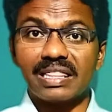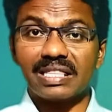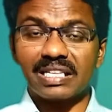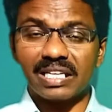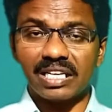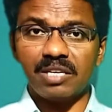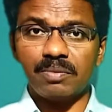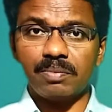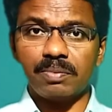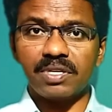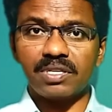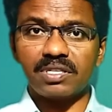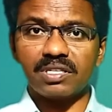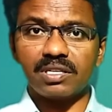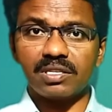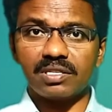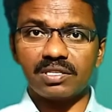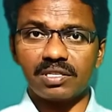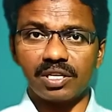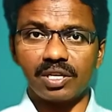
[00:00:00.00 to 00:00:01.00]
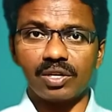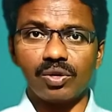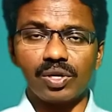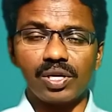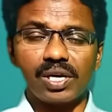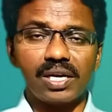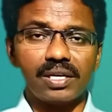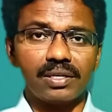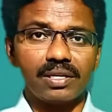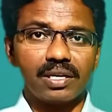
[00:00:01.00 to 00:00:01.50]
third person
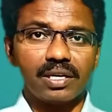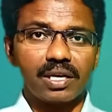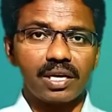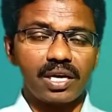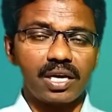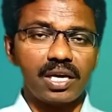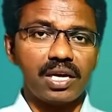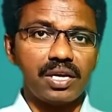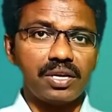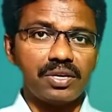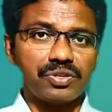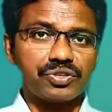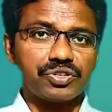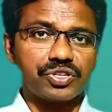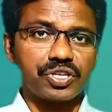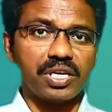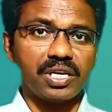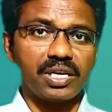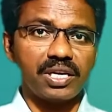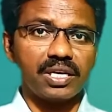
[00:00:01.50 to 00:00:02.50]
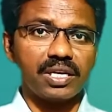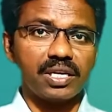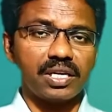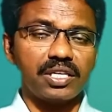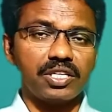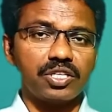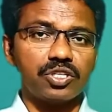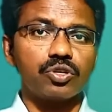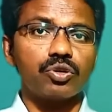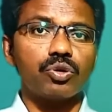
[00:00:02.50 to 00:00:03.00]
singular he, she,
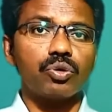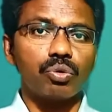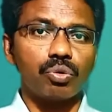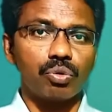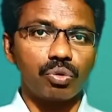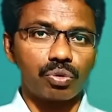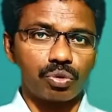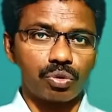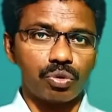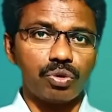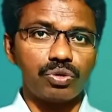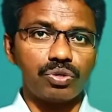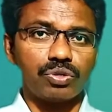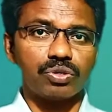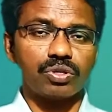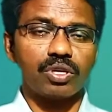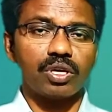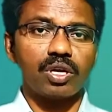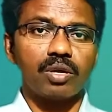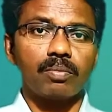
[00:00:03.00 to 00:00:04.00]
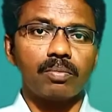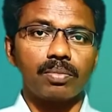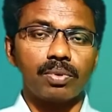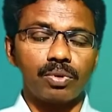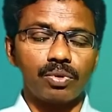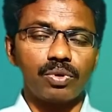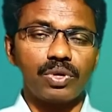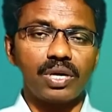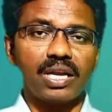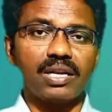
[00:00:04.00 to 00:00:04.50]
it wrote,
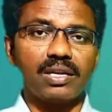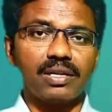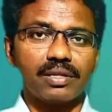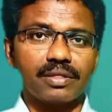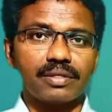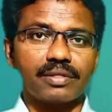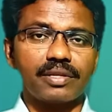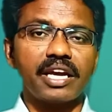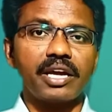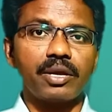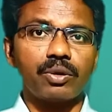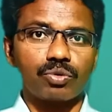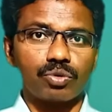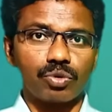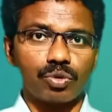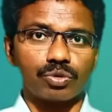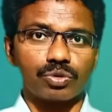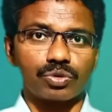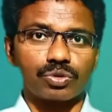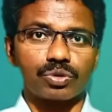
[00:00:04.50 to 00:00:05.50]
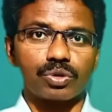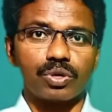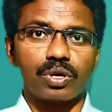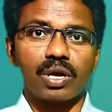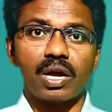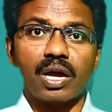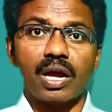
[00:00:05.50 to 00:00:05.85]
plural they wrote.